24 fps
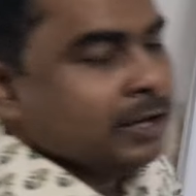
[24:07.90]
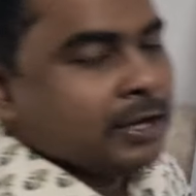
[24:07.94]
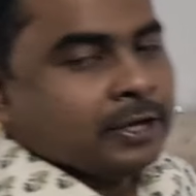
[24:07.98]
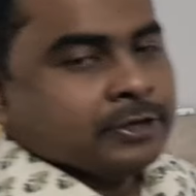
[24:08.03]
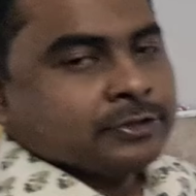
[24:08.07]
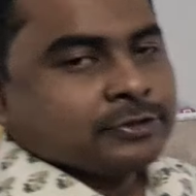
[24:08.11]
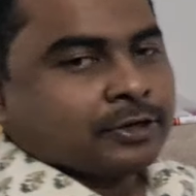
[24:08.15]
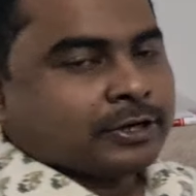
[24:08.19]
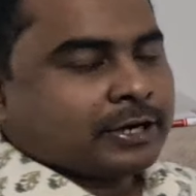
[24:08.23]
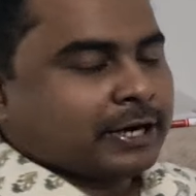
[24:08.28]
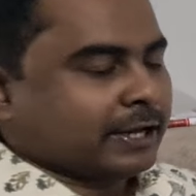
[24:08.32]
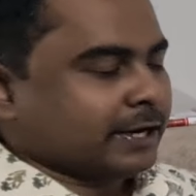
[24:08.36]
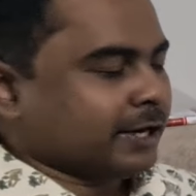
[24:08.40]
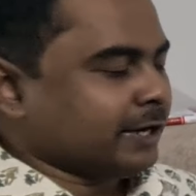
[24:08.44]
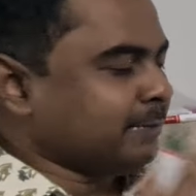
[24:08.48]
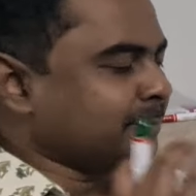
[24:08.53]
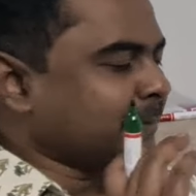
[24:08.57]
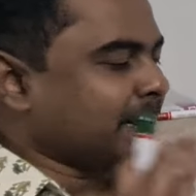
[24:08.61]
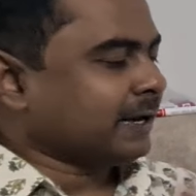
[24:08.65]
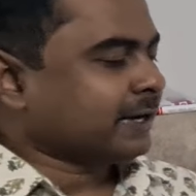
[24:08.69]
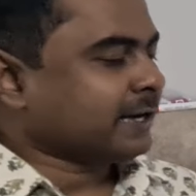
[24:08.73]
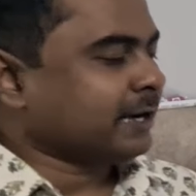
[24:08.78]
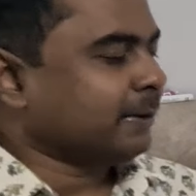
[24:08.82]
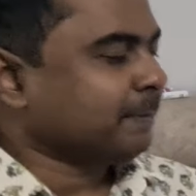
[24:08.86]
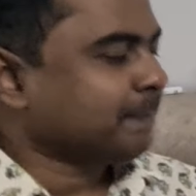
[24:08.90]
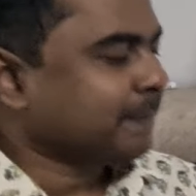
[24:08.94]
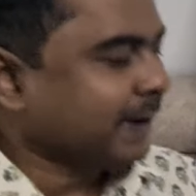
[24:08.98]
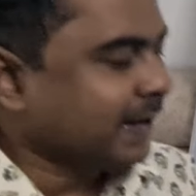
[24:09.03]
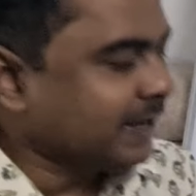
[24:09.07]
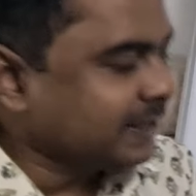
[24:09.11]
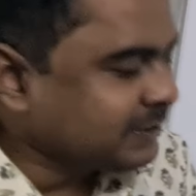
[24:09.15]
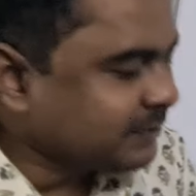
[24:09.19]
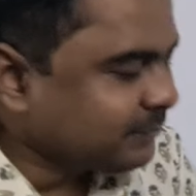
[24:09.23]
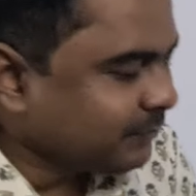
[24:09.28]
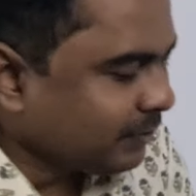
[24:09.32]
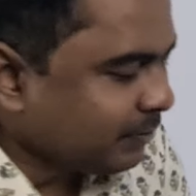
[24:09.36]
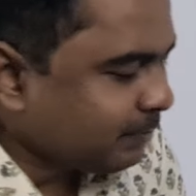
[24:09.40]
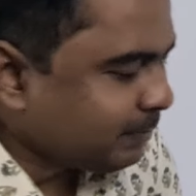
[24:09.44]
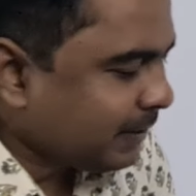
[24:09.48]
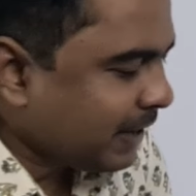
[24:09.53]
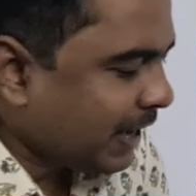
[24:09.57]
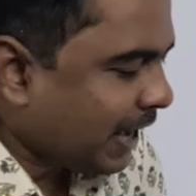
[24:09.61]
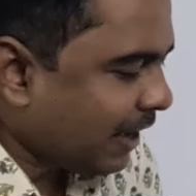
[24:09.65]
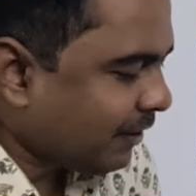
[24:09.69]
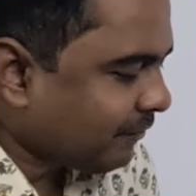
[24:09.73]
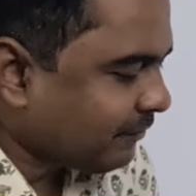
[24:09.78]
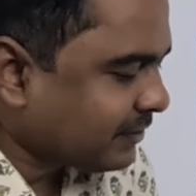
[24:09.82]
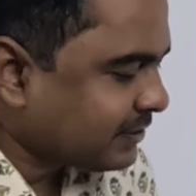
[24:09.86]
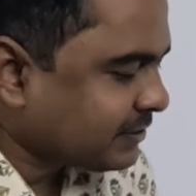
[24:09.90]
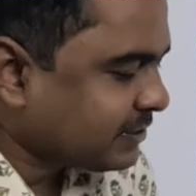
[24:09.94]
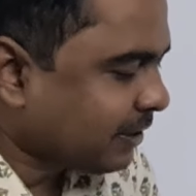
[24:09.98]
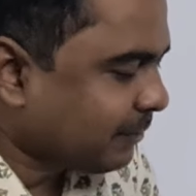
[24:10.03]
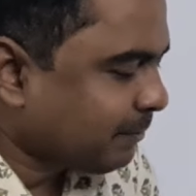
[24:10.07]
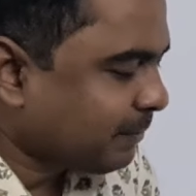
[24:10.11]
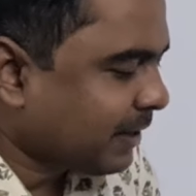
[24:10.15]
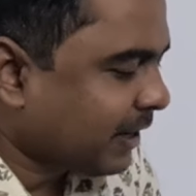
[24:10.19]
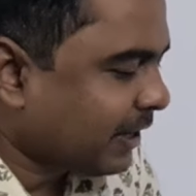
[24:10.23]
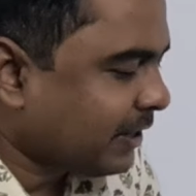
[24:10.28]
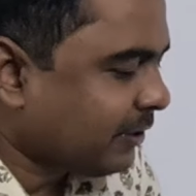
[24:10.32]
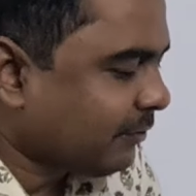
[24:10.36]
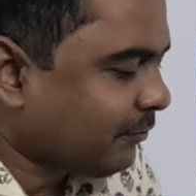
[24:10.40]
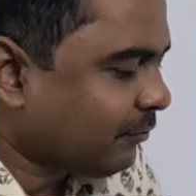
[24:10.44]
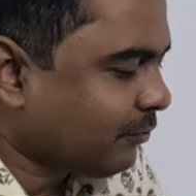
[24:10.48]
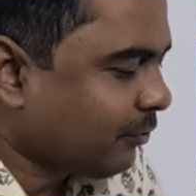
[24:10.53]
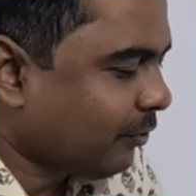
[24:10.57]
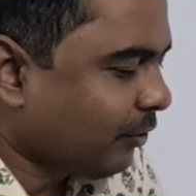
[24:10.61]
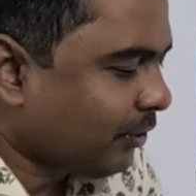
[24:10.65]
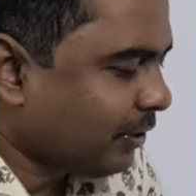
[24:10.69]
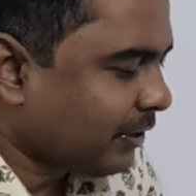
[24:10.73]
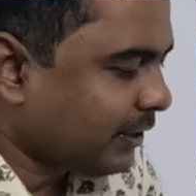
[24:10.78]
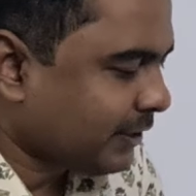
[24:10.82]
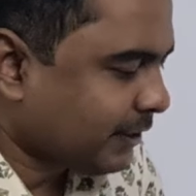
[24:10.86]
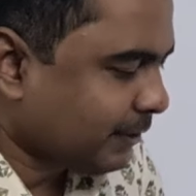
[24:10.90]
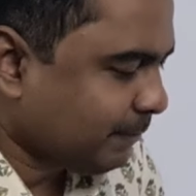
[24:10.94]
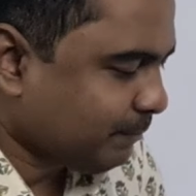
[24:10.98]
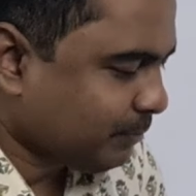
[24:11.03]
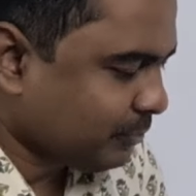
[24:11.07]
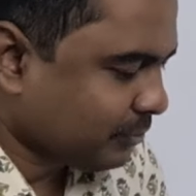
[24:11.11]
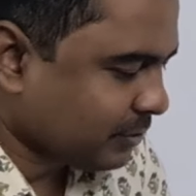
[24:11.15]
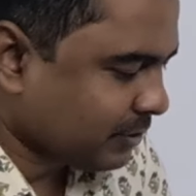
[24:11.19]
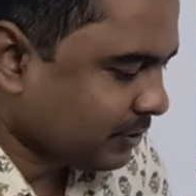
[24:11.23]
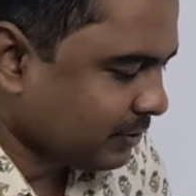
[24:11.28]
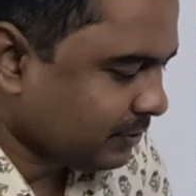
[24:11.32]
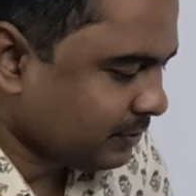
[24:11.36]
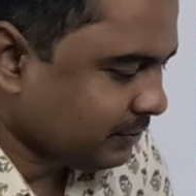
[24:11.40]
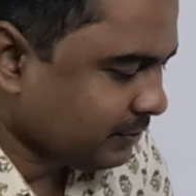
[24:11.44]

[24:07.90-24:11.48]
So current market price will be having some kind of call and a put.